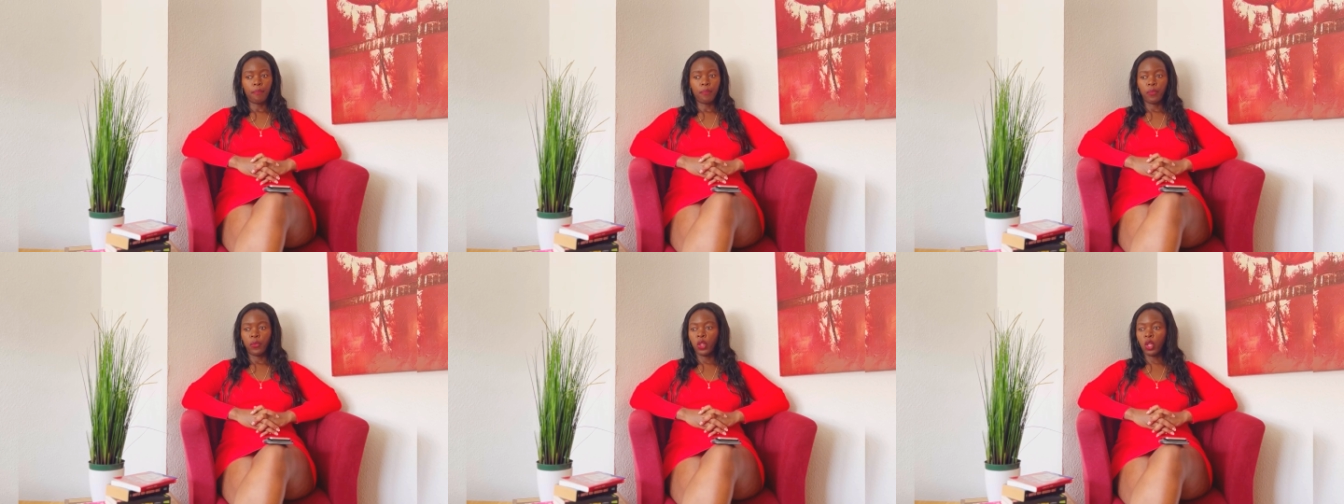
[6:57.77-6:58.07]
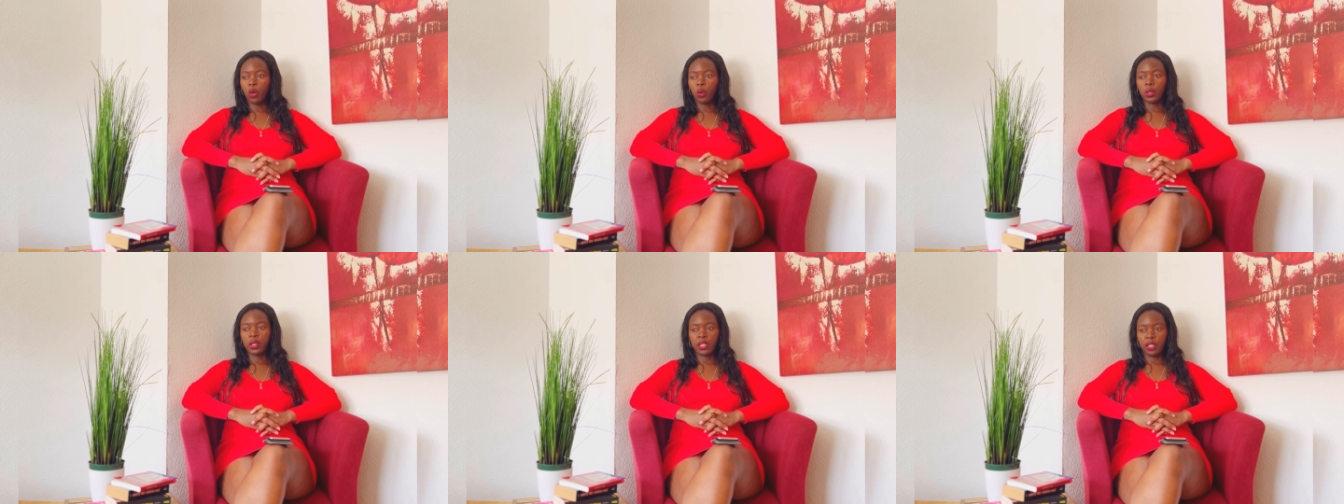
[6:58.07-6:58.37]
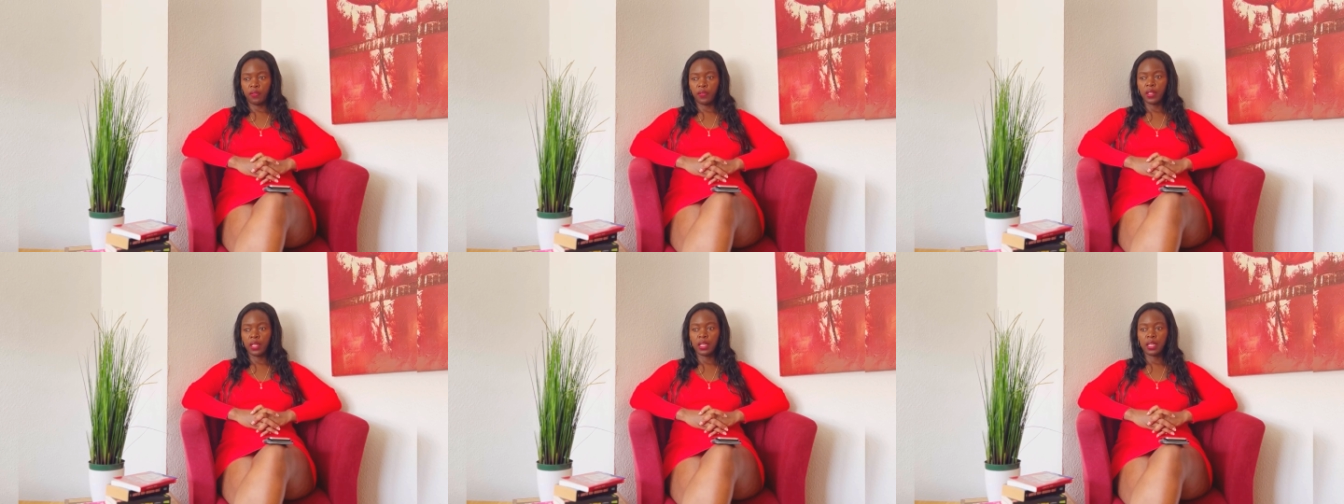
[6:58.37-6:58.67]
No,
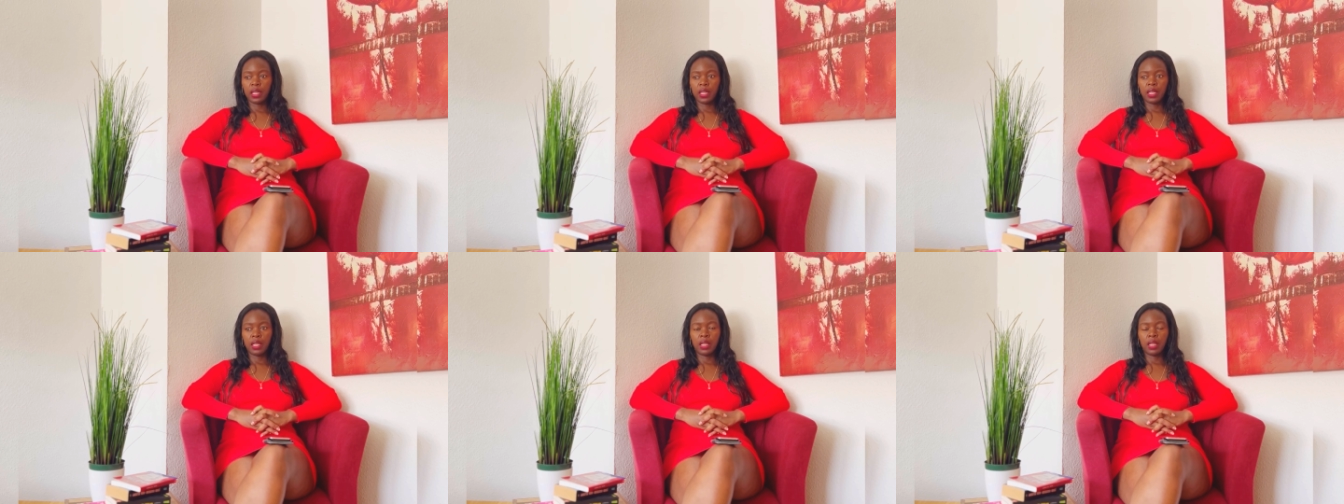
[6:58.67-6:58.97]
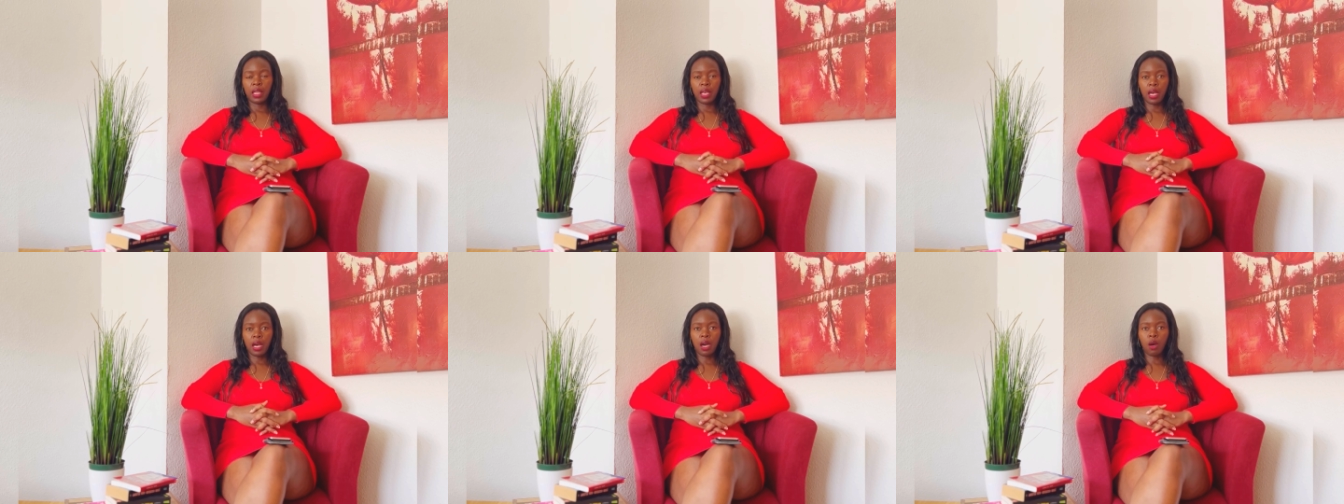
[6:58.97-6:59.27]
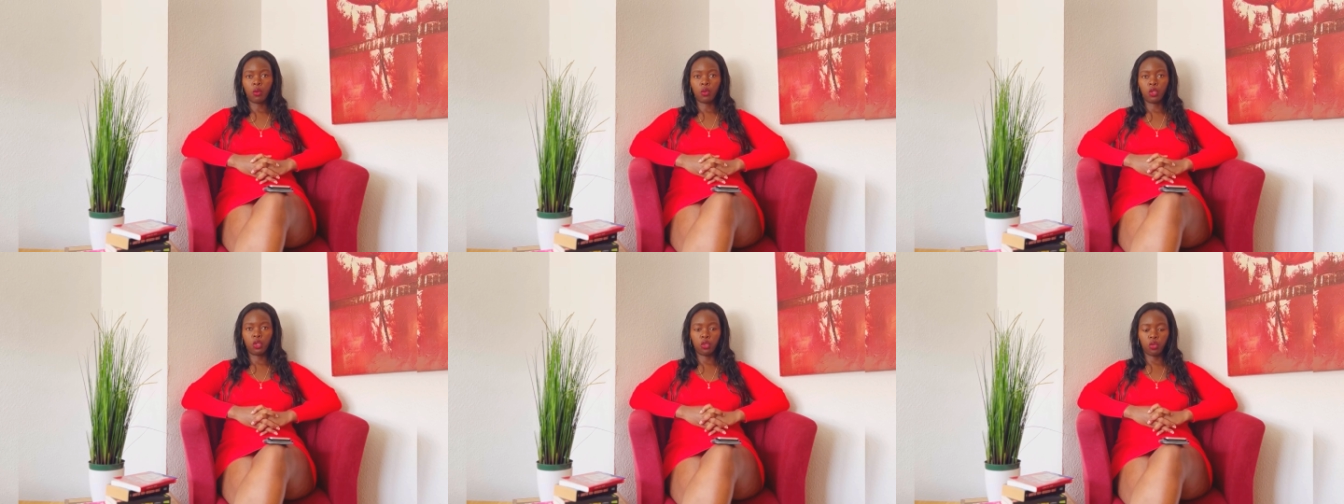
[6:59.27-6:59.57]
definitely there I
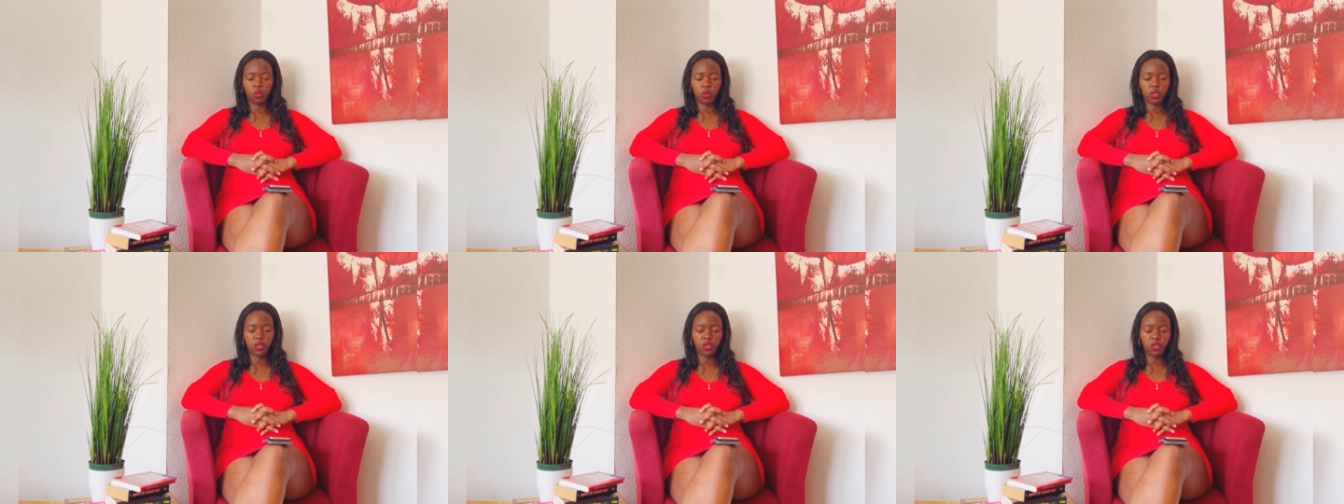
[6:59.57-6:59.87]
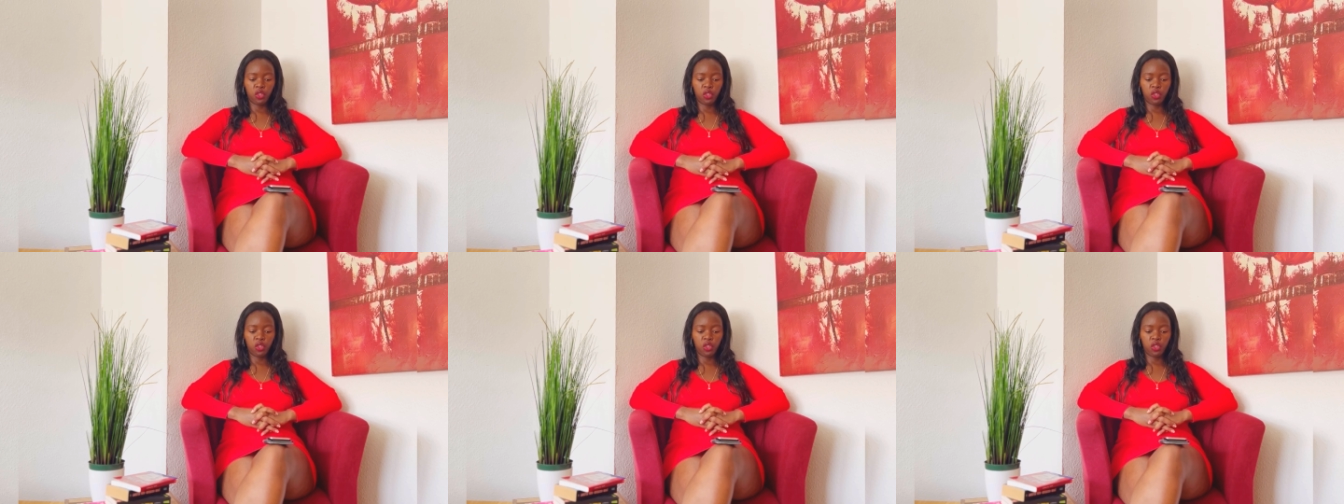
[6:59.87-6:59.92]
would choose